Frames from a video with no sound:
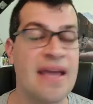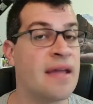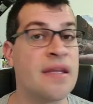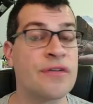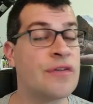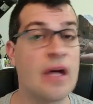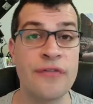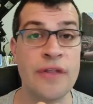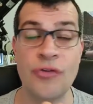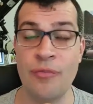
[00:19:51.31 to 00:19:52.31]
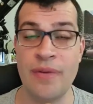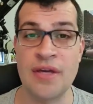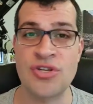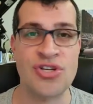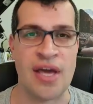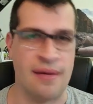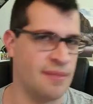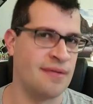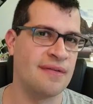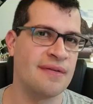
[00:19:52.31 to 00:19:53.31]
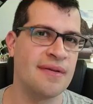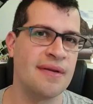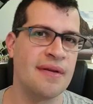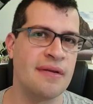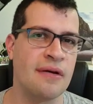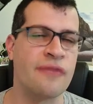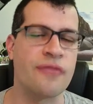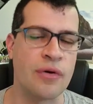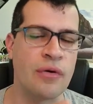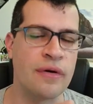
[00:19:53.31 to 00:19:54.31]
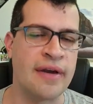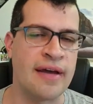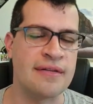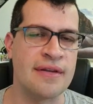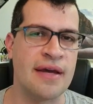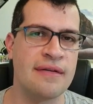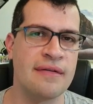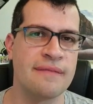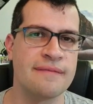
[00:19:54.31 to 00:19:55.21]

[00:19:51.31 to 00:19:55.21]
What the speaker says: And there's nothing to be ashamed of recognizing that.